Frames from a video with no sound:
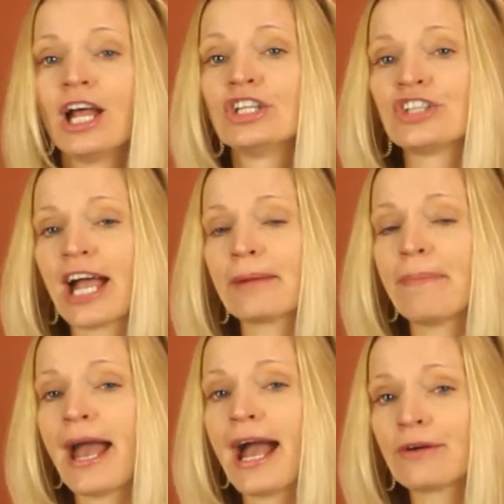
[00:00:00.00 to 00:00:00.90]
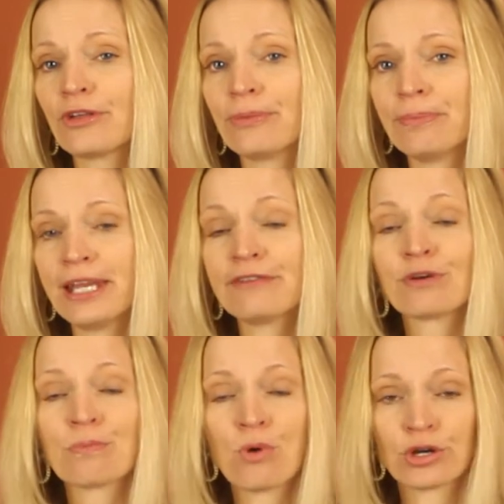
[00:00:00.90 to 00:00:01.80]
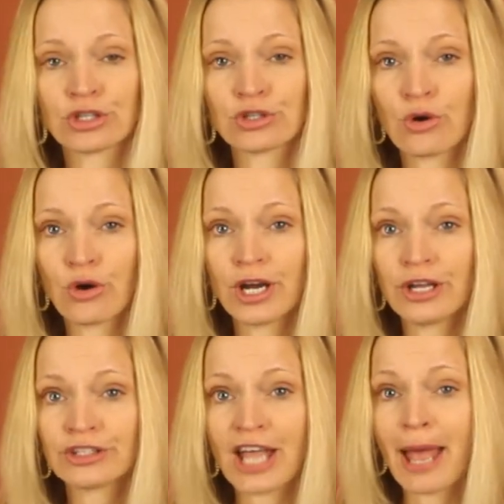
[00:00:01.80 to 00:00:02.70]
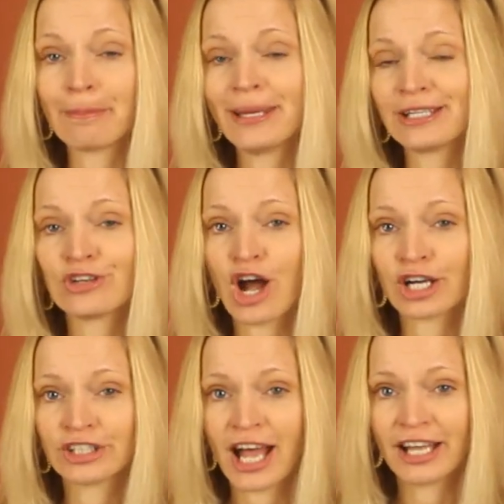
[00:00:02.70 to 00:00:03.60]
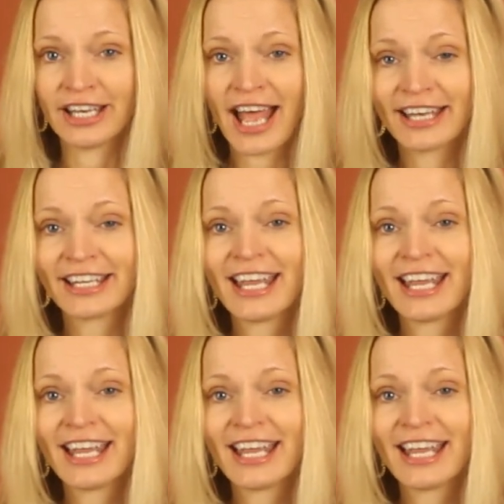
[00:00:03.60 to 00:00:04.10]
Check back with me for more tutorials at Pintalk.net